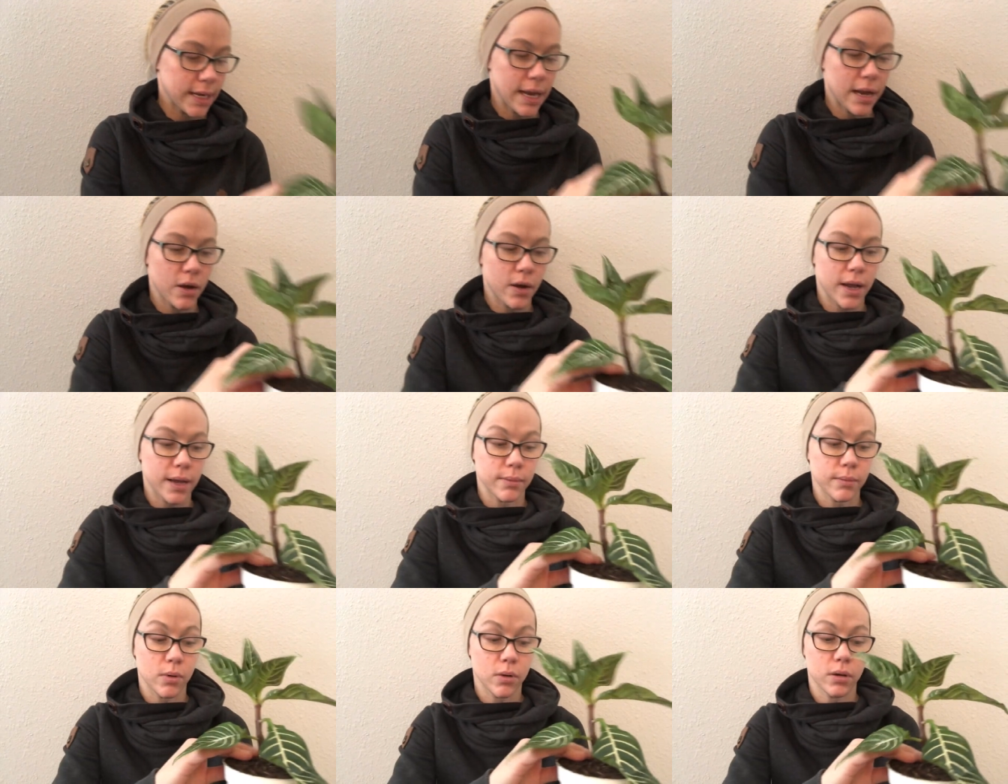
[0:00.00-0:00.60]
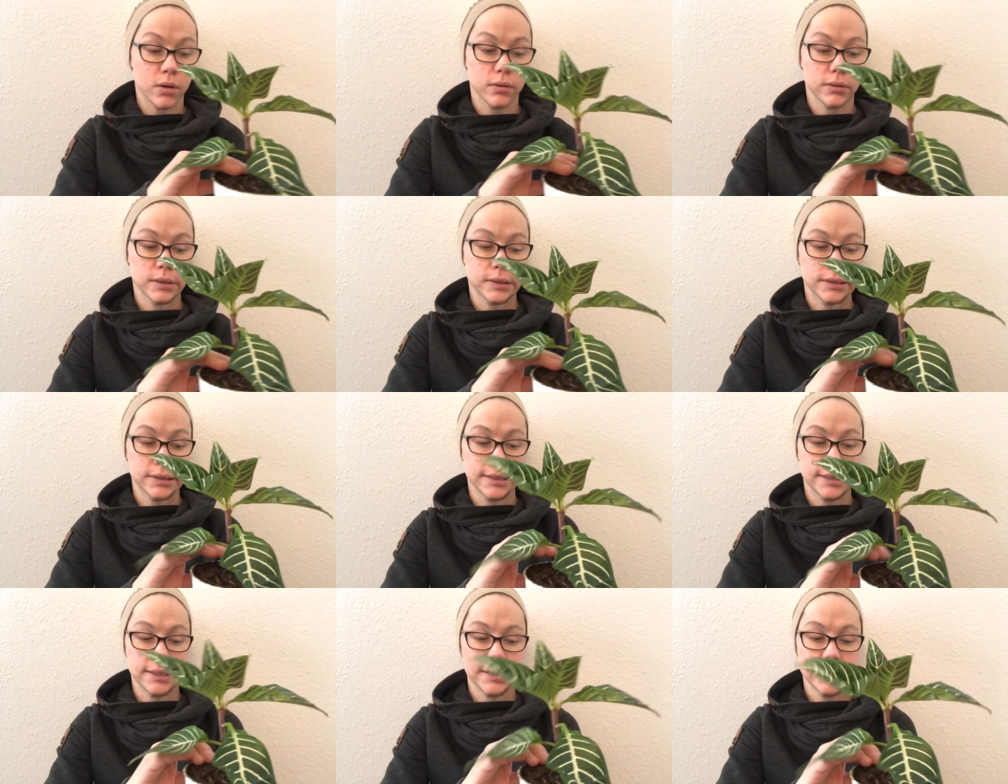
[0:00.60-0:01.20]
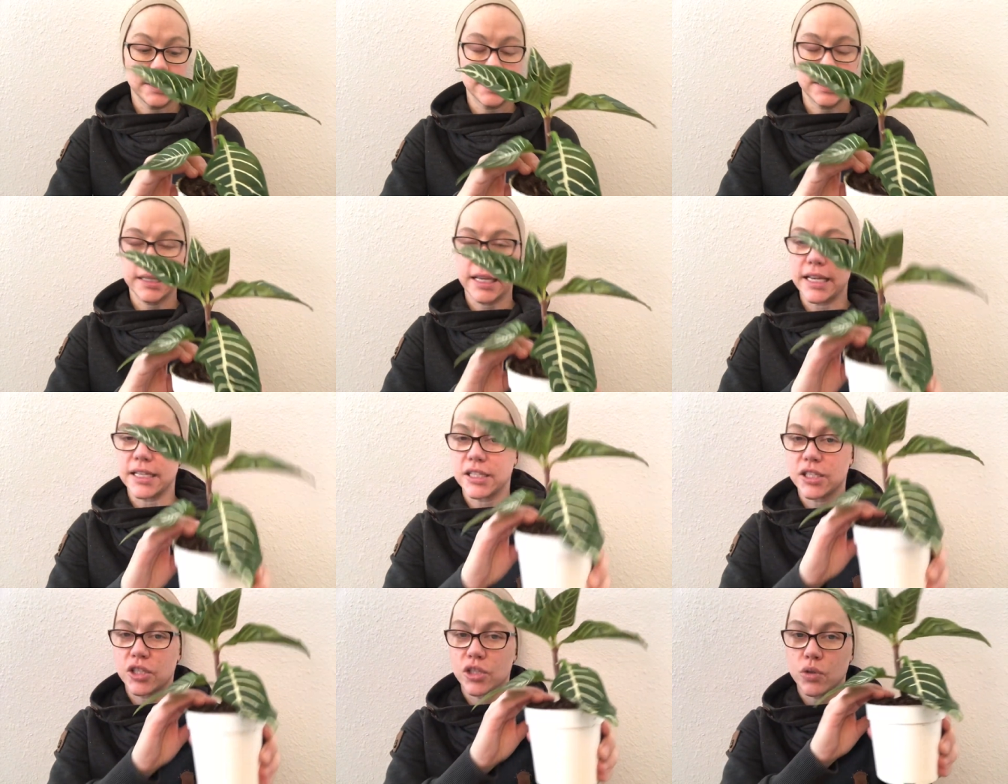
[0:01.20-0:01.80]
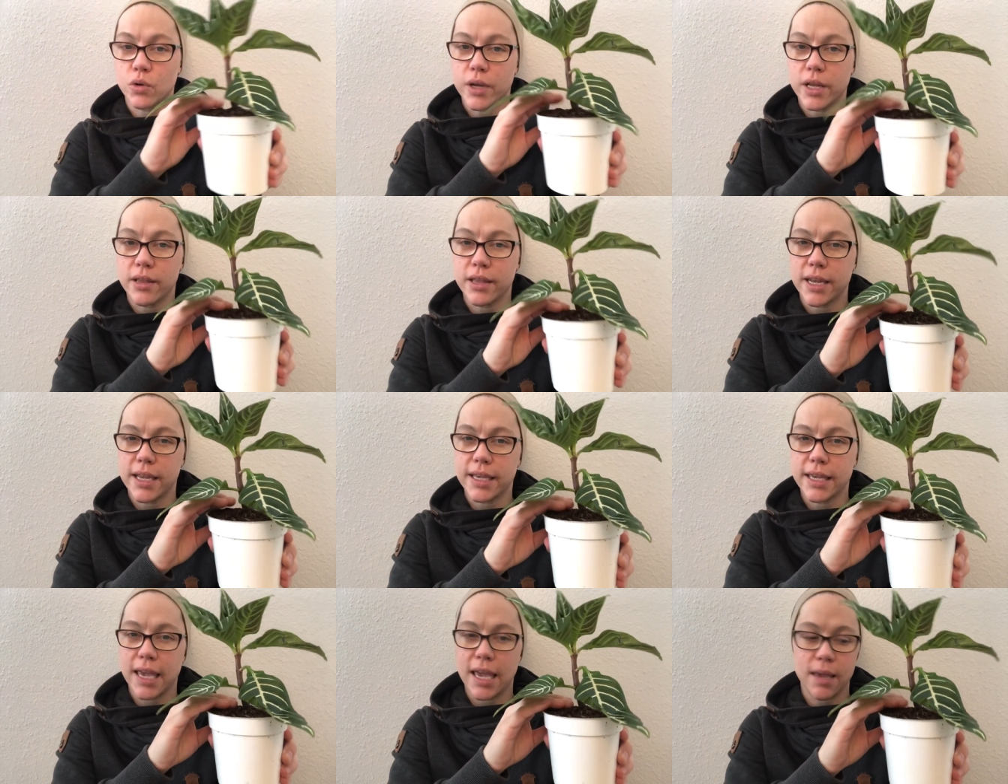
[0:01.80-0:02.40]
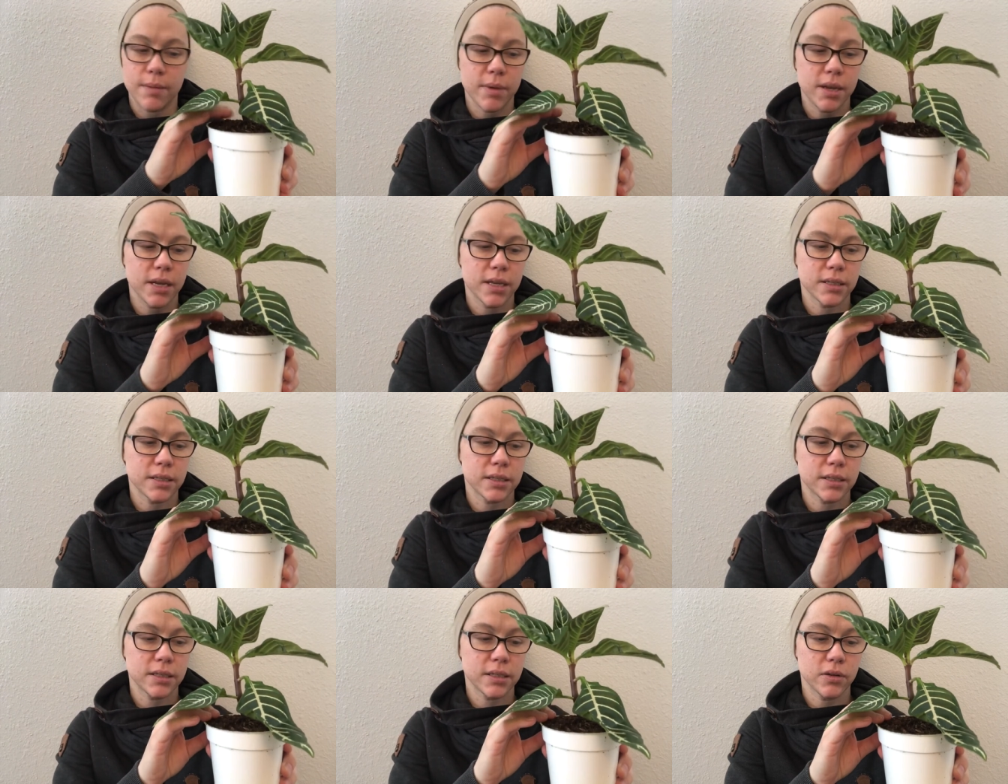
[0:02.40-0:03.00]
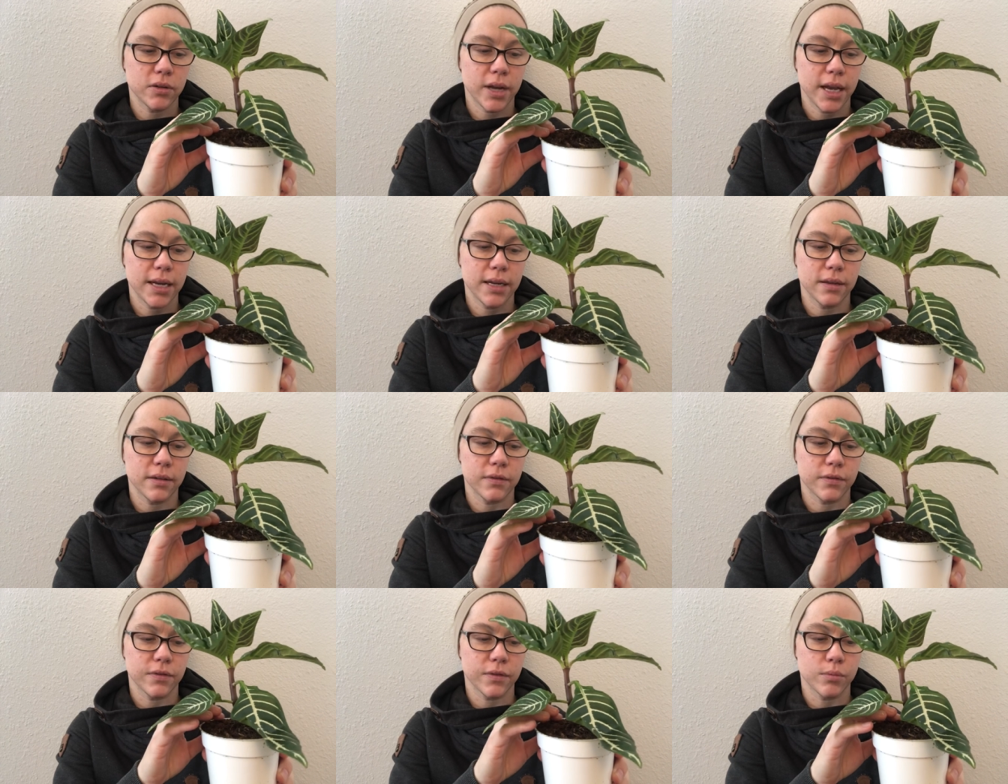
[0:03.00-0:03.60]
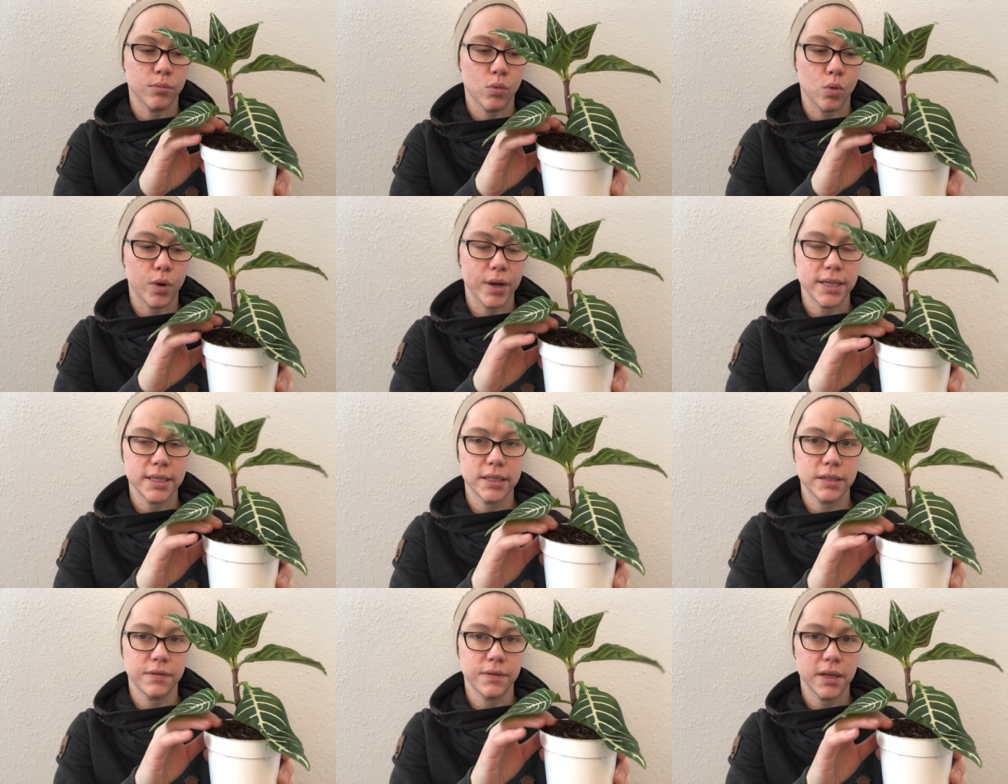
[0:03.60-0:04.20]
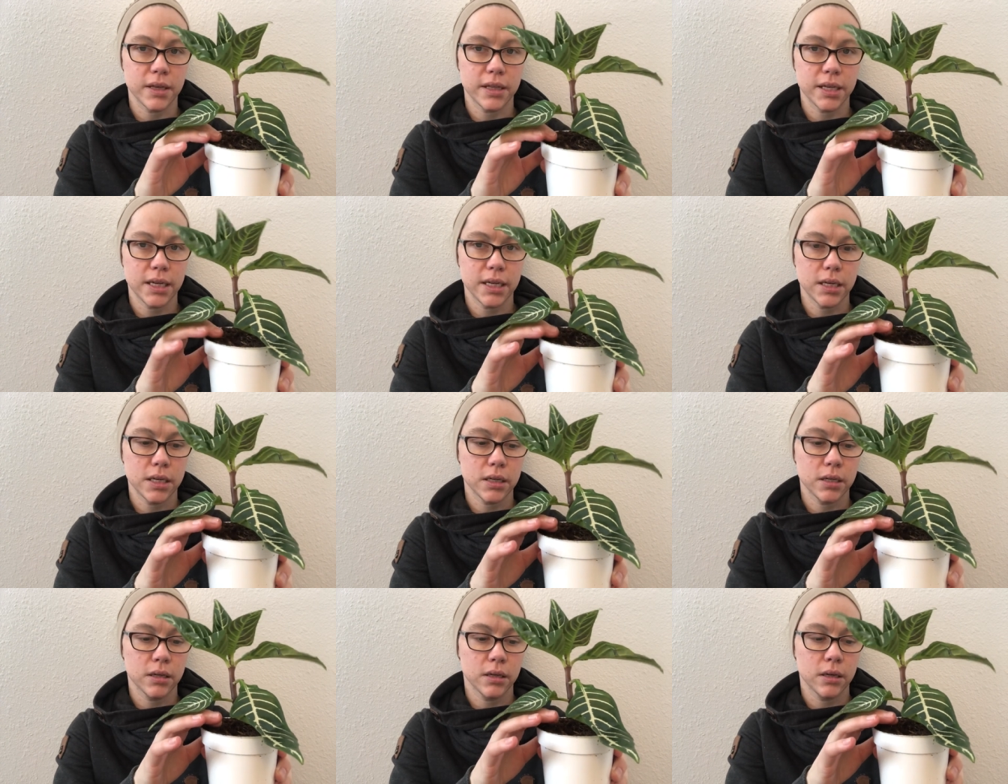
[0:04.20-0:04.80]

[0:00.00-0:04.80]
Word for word: Now, I'm its soil that it came in is still kind of moist feeling,